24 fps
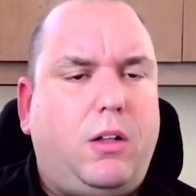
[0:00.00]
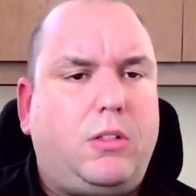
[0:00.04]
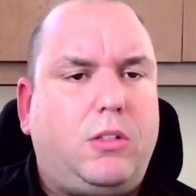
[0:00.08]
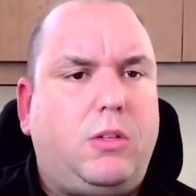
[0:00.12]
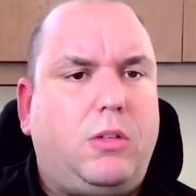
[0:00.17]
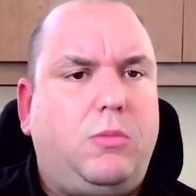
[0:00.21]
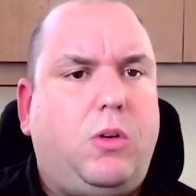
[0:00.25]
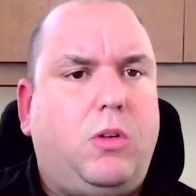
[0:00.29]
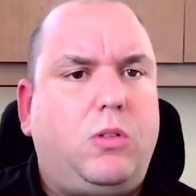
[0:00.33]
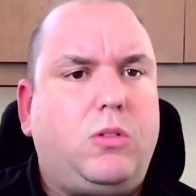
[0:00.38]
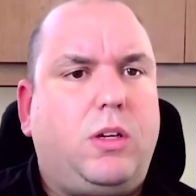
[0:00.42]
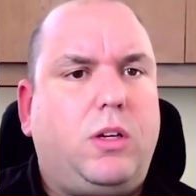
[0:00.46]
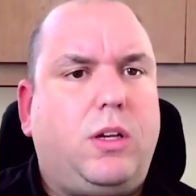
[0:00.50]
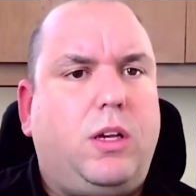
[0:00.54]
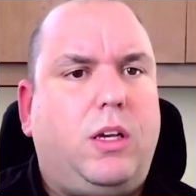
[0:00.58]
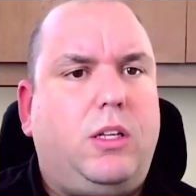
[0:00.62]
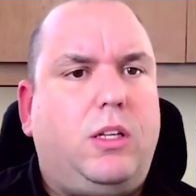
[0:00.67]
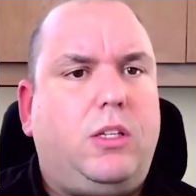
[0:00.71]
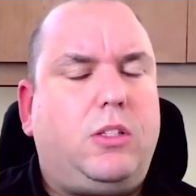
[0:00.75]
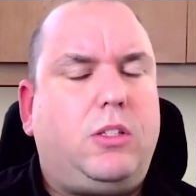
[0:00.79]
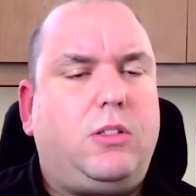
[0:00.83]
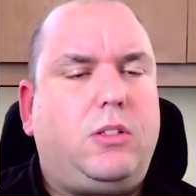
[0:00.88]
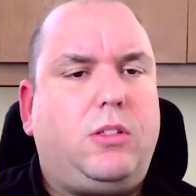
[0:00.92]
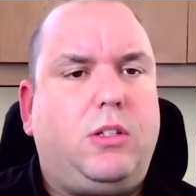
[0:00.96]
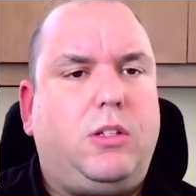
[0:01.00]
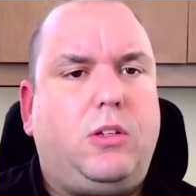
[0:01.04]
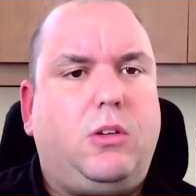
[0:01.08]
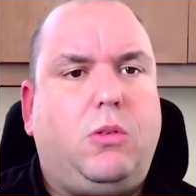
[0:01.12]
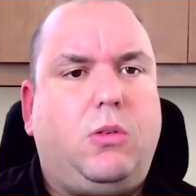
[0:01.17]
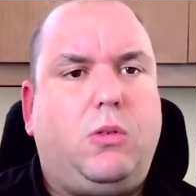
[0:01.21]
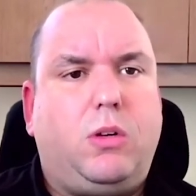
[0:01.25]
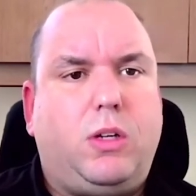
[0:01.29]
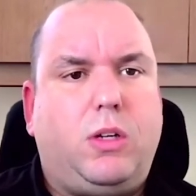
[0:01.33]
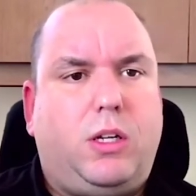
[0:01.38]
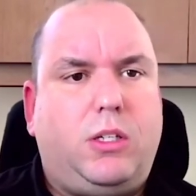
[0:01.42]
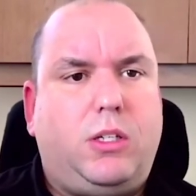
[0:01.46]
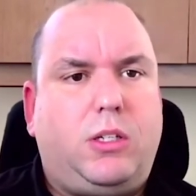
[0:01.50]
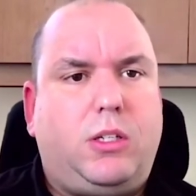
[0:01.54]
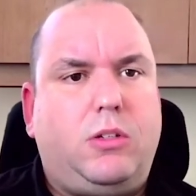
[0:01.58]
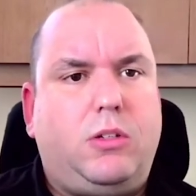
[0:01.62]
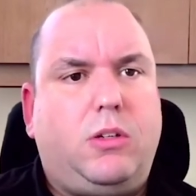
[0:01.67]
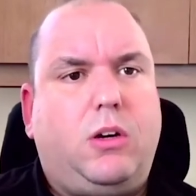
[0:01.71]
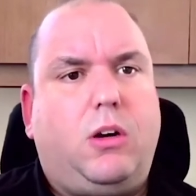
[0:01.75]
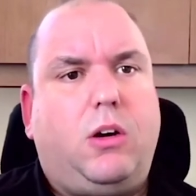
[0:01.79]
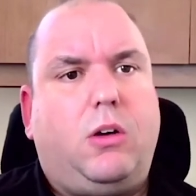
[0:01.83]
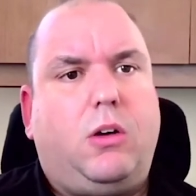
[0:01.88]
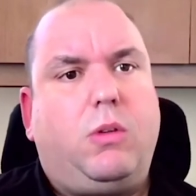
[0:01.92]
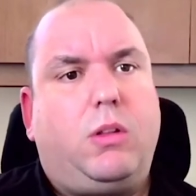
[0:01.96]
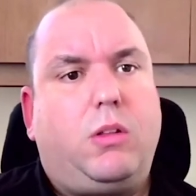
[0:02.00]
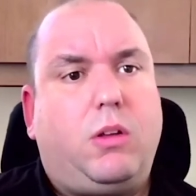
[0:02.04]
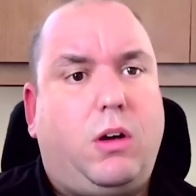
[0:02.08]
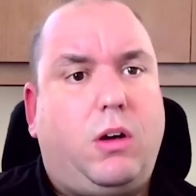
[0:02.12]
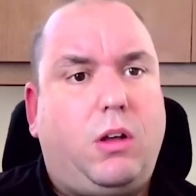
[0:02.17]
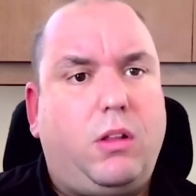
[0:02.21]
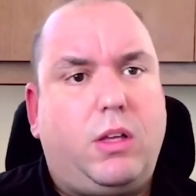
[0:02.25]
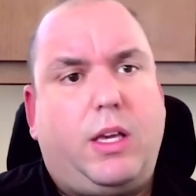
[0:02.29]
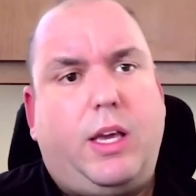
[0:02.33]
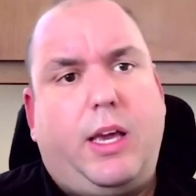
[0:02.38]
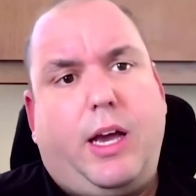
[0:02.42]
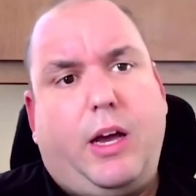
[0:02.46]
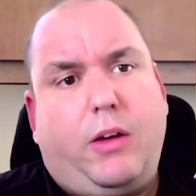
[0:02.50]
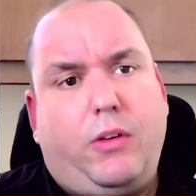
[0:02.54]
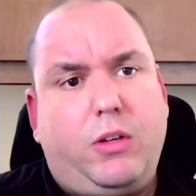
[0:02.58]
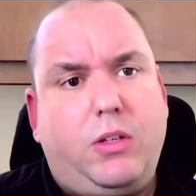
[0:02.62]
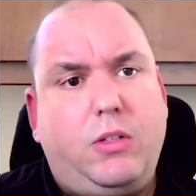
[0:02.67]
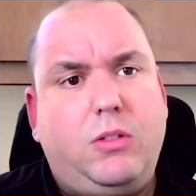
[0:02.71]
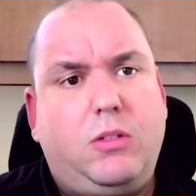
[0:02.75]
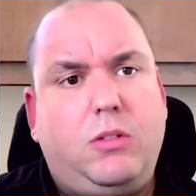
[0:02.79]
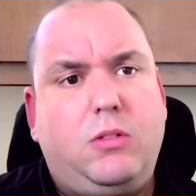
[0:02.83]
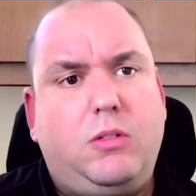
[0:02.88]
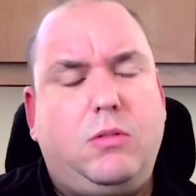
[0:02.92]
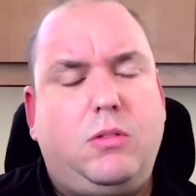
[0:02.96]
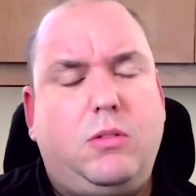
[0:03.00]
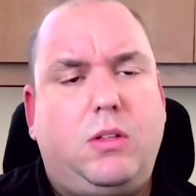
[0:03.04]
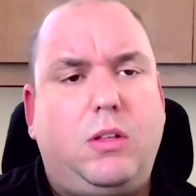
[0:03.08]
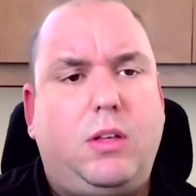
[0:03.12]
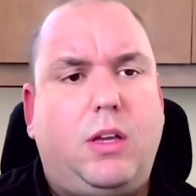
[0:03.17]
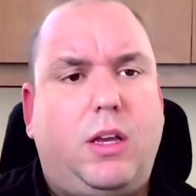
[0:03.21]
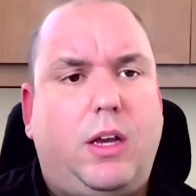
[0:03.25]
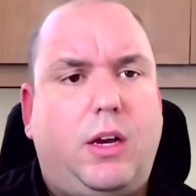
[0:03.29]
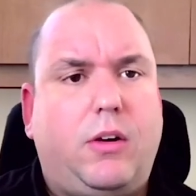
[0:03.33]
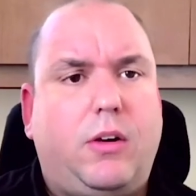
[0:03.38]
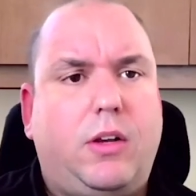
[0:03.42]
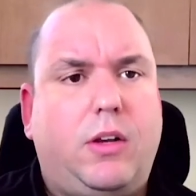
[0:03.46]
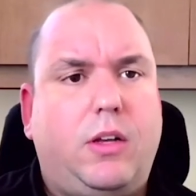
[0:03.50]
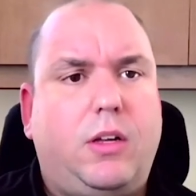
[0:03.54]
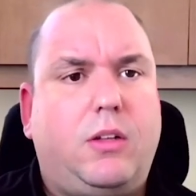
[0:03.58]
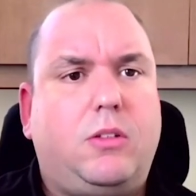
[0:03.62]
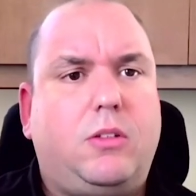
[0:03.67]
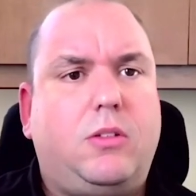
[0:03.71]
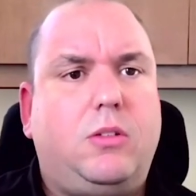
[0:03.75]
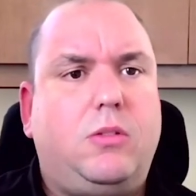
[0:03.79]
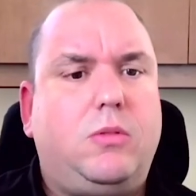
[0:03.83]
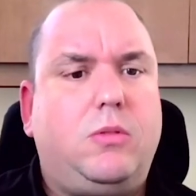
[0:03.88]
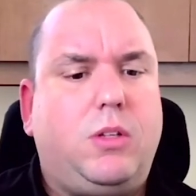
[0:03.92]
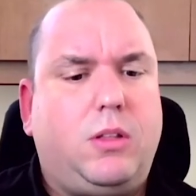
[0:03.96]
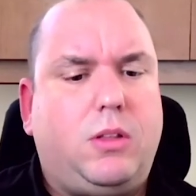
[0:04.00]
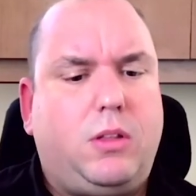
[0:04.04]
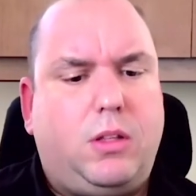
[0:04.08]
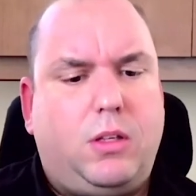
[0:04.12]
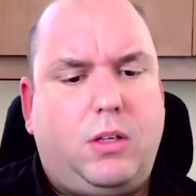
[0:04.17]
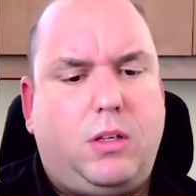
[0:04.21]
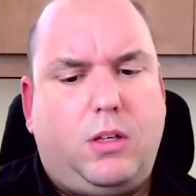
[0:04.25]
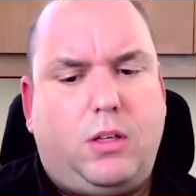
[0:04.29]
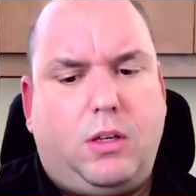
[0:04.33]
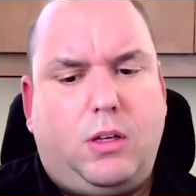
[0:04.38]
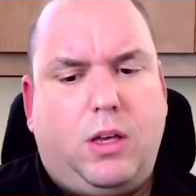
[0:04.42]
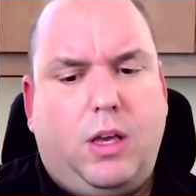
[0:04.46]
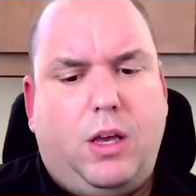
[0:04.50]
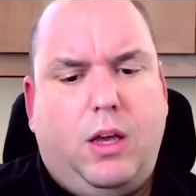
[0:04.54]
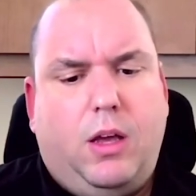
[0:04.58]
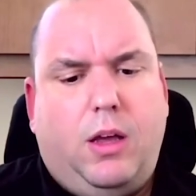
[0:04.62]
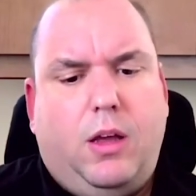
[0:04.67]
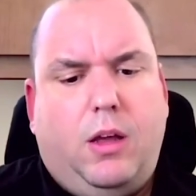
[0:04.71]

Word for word: It's a multi-agency coordination call with all the counties in the area to get the